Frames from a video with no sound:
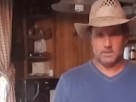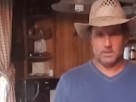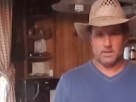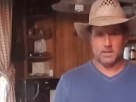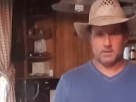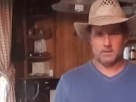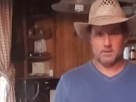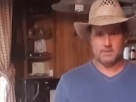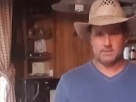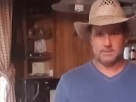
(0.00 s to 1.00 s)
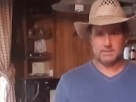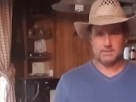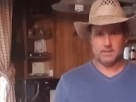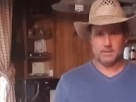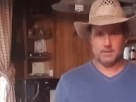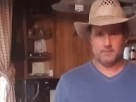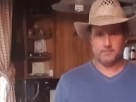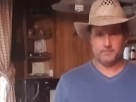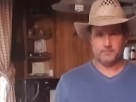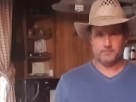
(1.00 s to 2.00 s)
And I can honestly say,
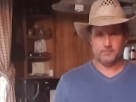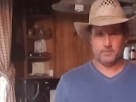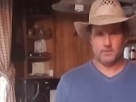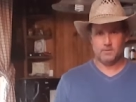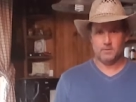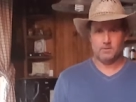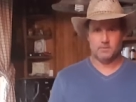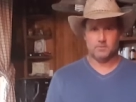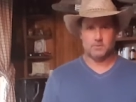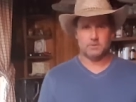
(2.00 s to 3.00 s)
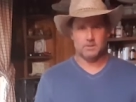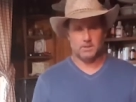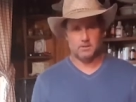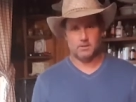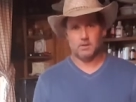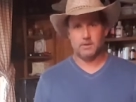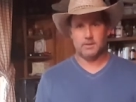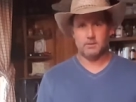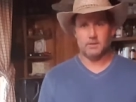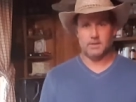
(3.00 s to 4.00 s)
you can see that in the
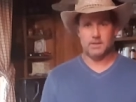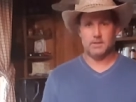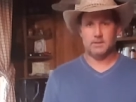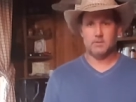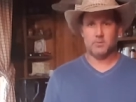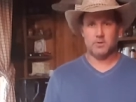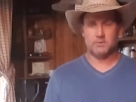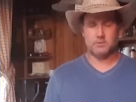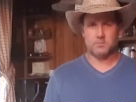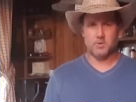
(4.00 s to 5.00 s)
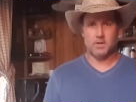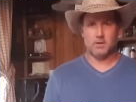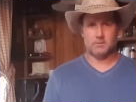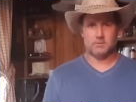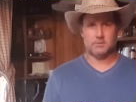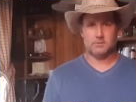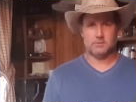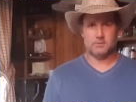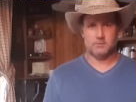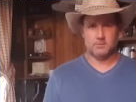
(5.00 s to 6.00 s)
light, I didn't eat Brussels sprouts.
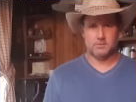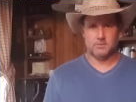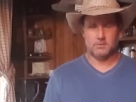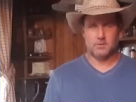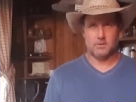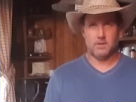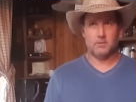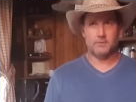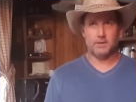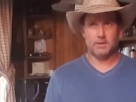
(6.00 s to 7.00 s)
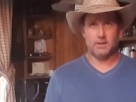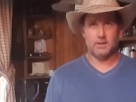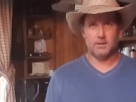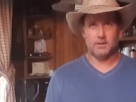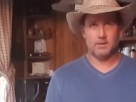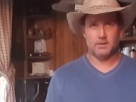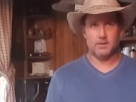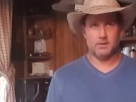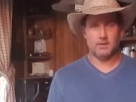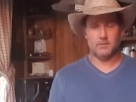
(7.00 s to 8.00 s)
Well, I don't think I
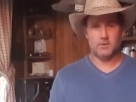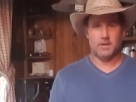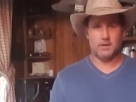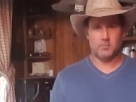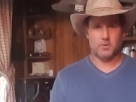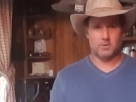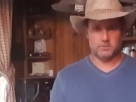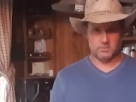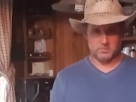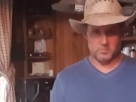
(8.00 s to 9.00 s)
ever had a Brussels